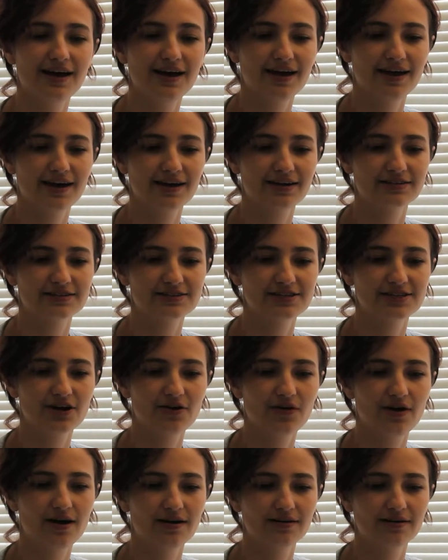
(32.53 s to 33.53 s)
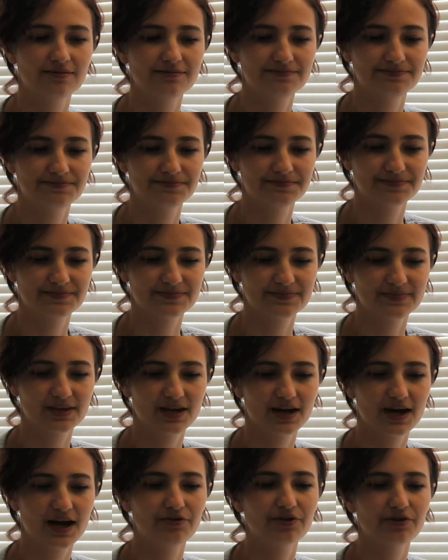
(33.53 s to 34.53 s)
And so um,
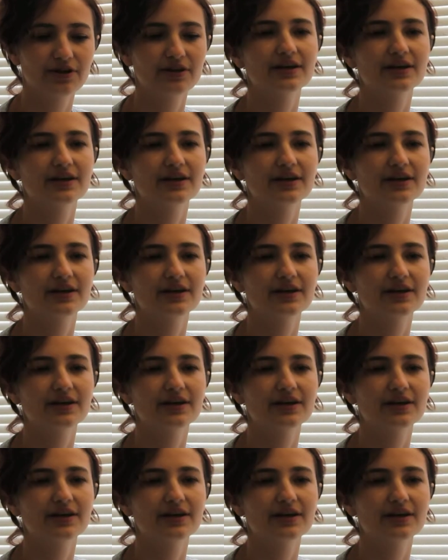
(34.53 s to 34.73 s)
I really